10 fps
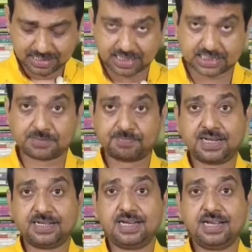
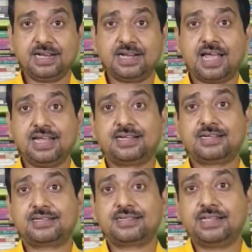expanding like
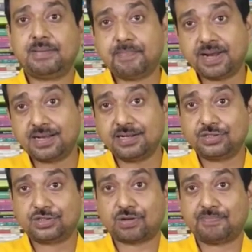the
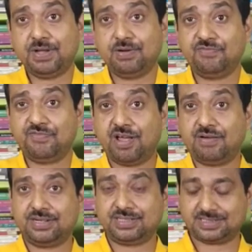petals of young
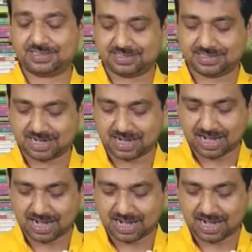flowers.